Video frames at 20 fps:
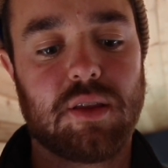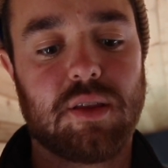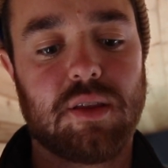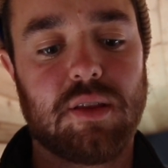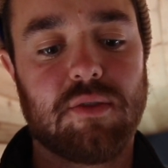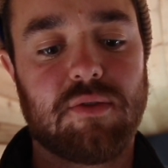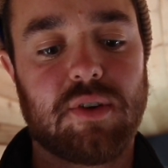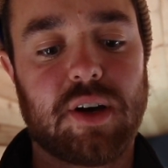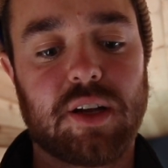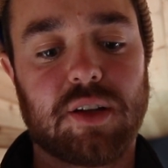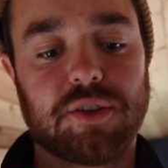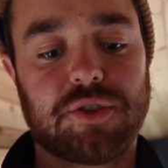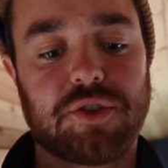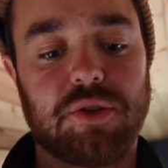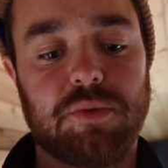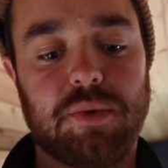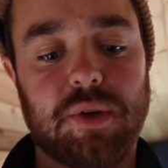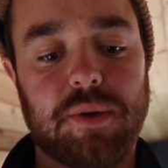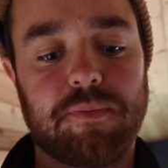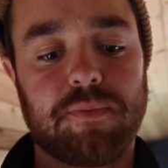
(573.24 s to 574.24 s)
vinyl
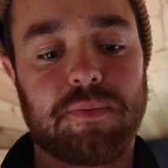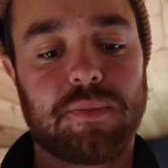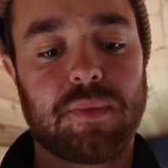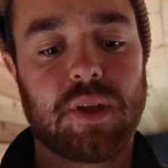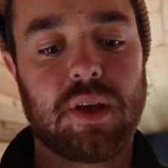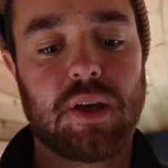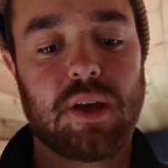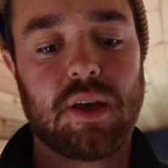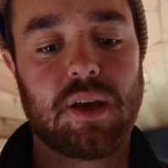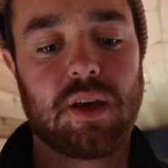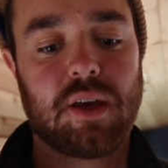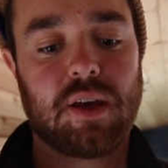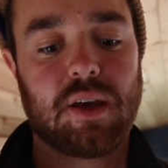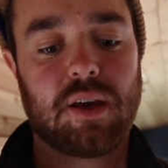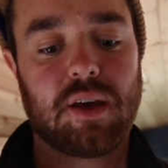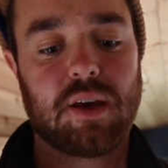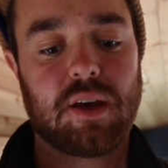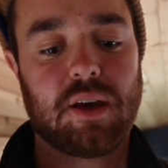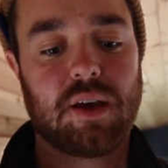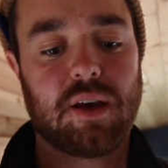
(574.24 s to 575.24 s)
tubing,
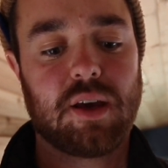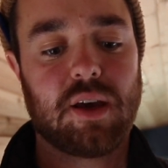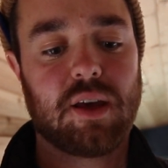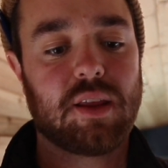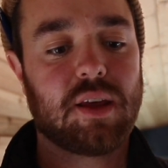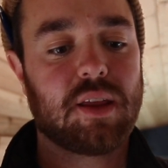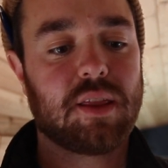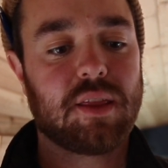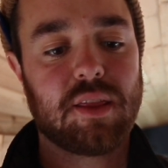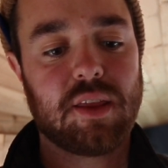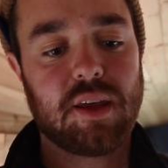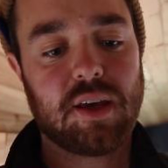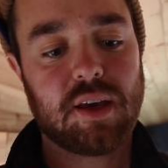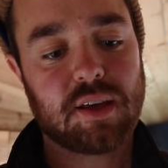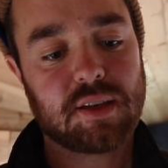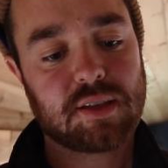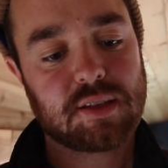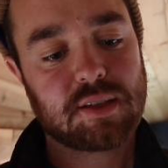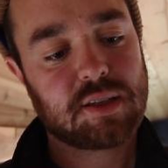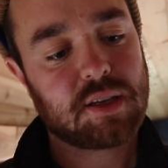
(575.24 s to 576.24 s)
and then
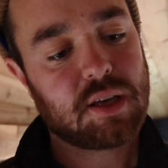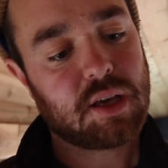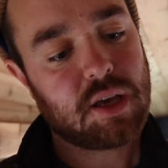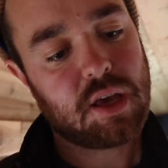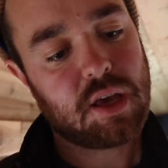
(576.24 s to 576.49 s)
this